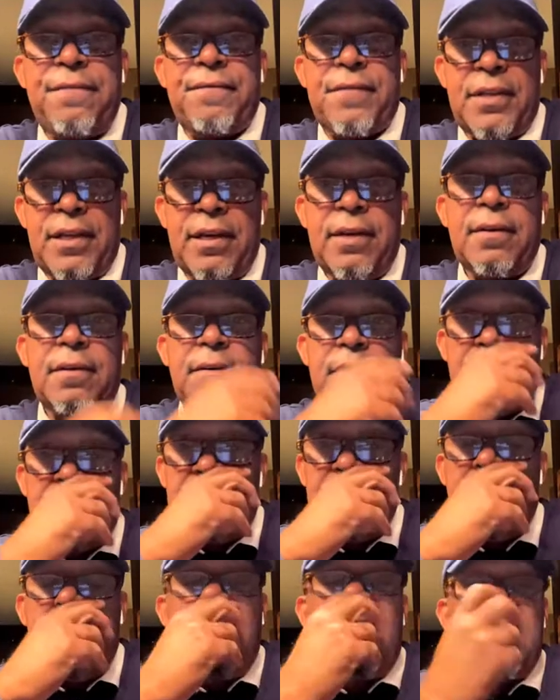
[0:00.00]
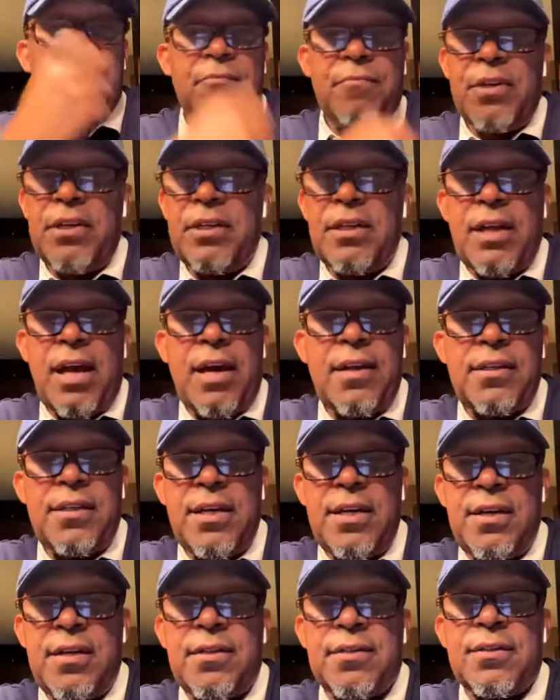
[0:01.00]
Safely. Yeah, real good
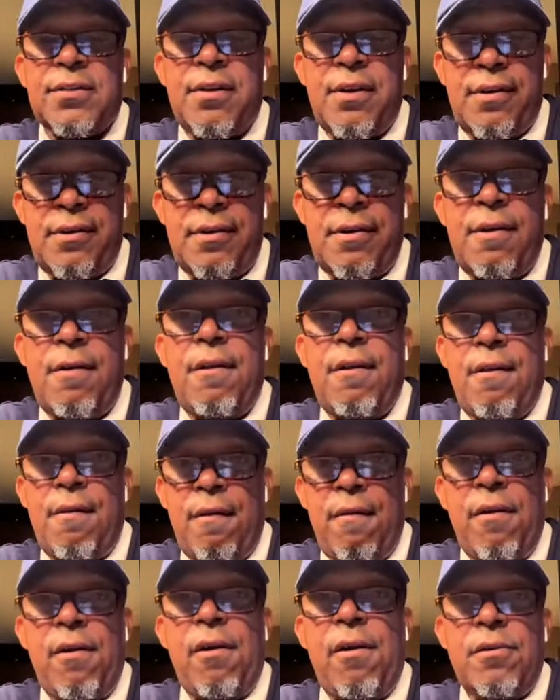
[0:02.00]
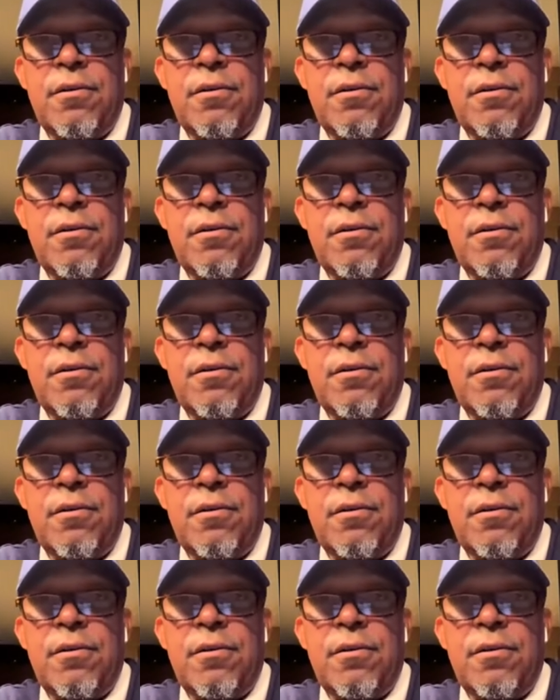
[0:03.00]
ideas. Mm-hmm.